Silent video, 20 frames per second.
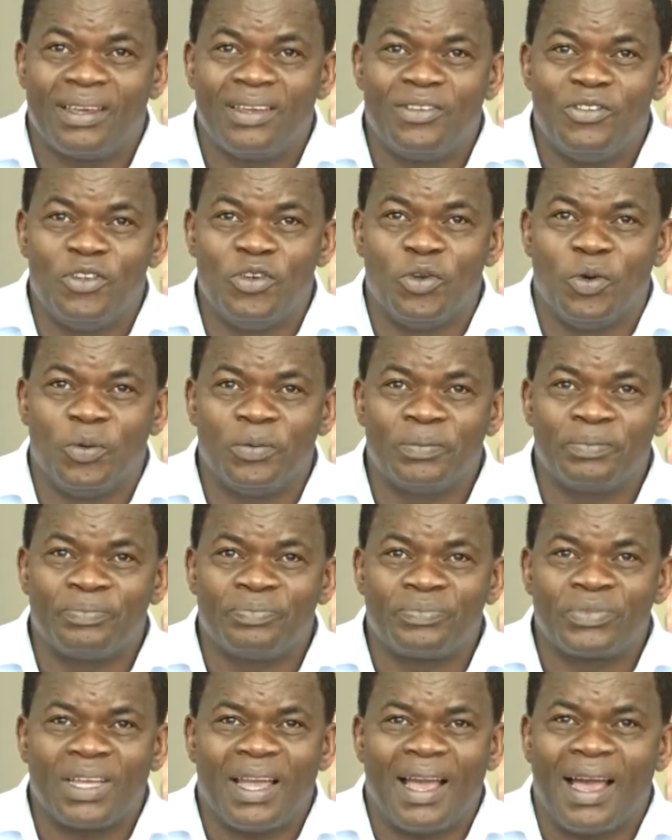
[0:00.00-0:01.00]
you know,
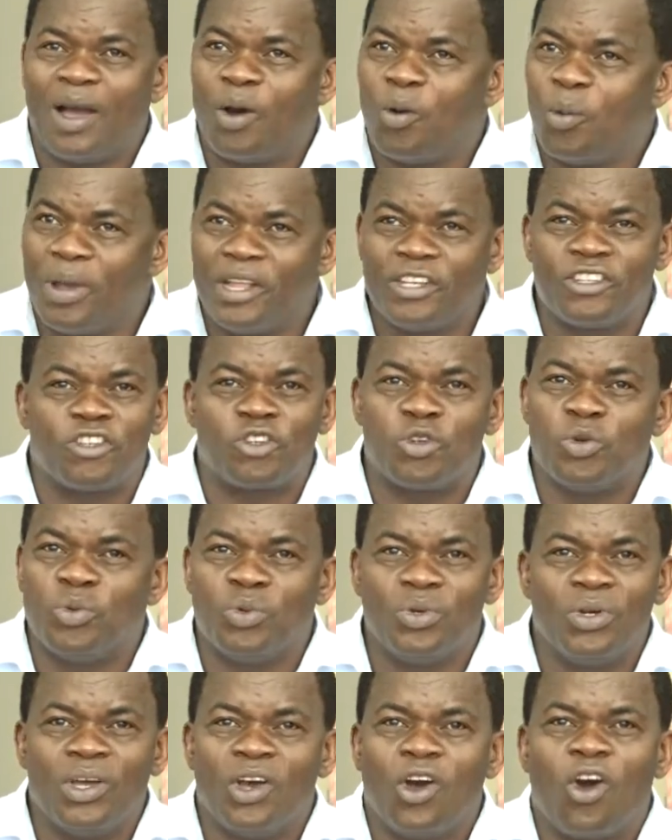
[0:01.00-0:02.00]
went to
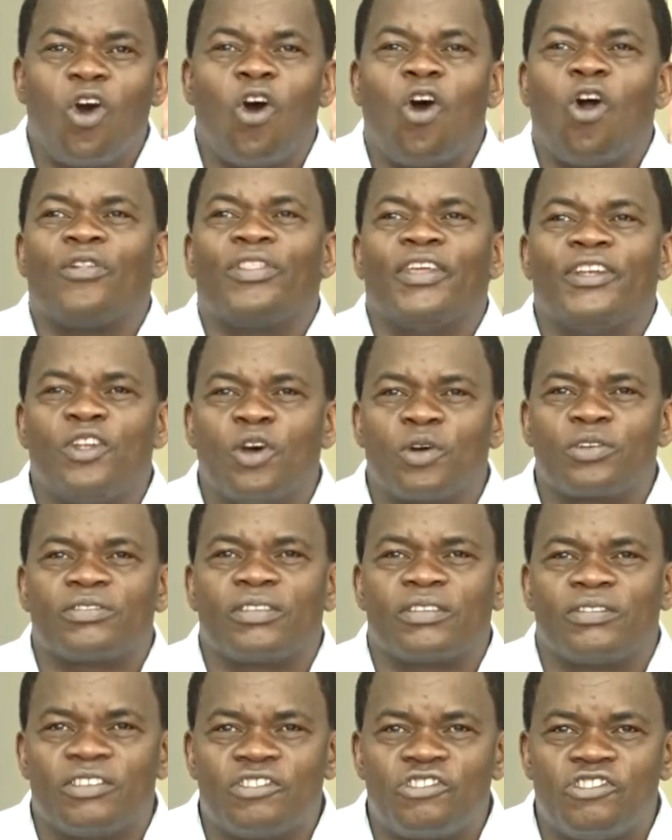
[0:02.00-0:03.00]
all the
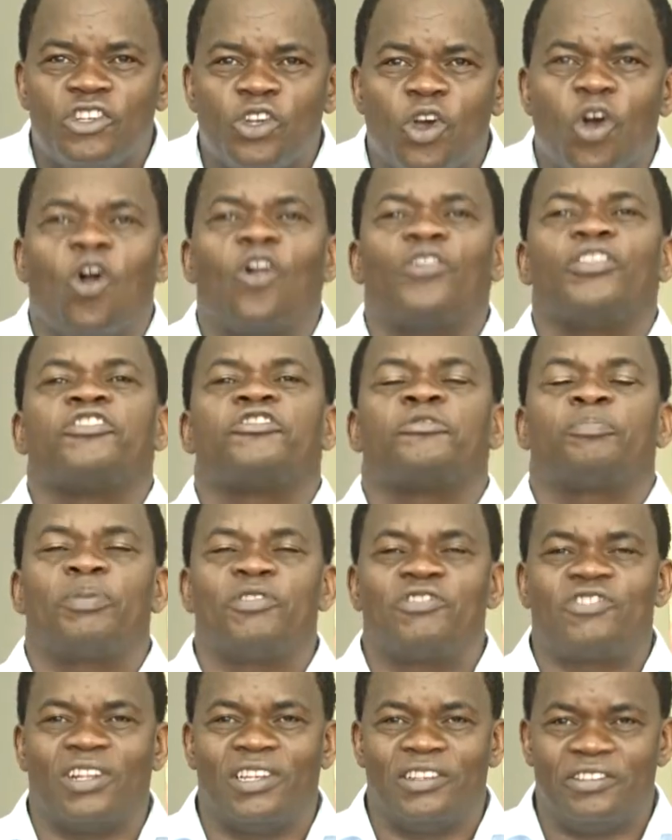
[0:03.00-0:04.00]
doctors, all the
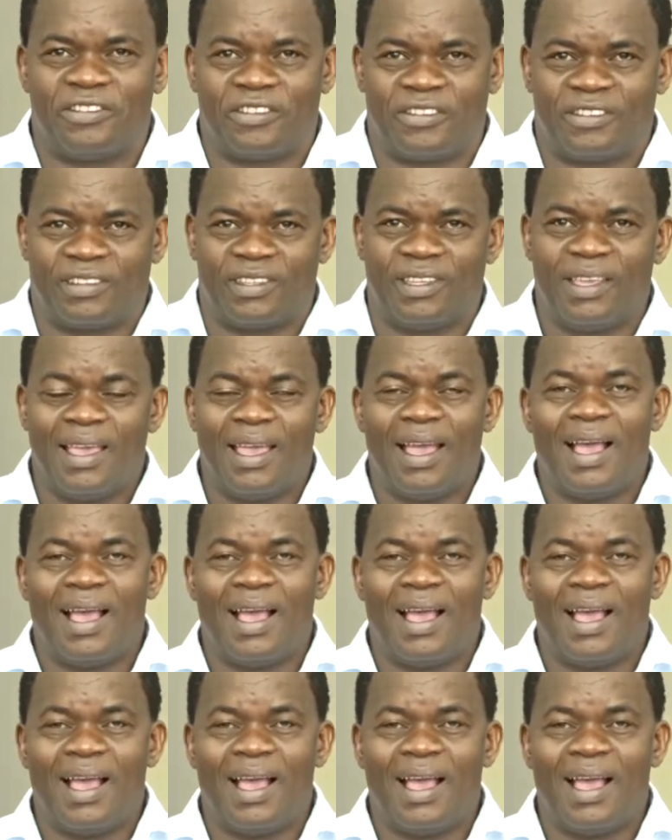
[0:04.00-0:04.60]
specialists